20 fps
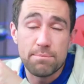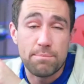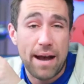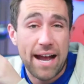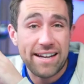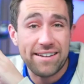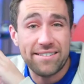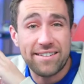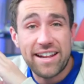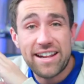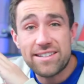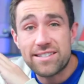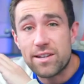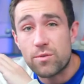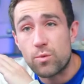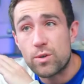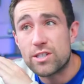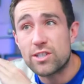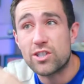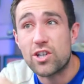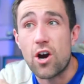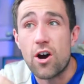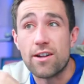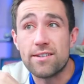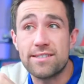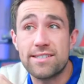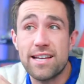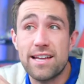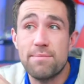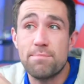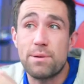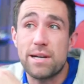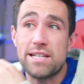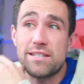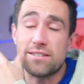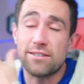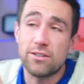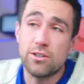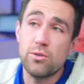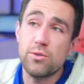Biden leads in Wisconsin, but
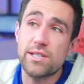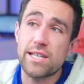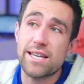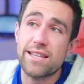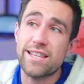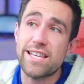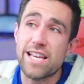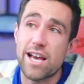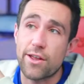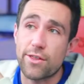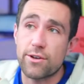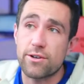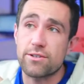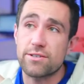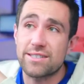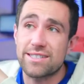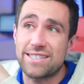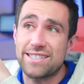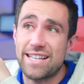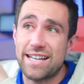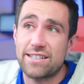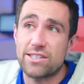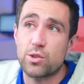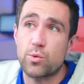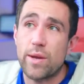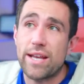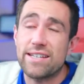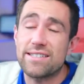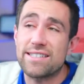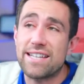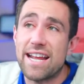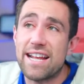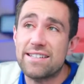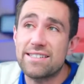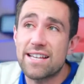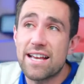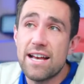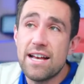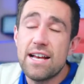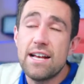he's losing the other 6 swing
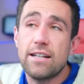states,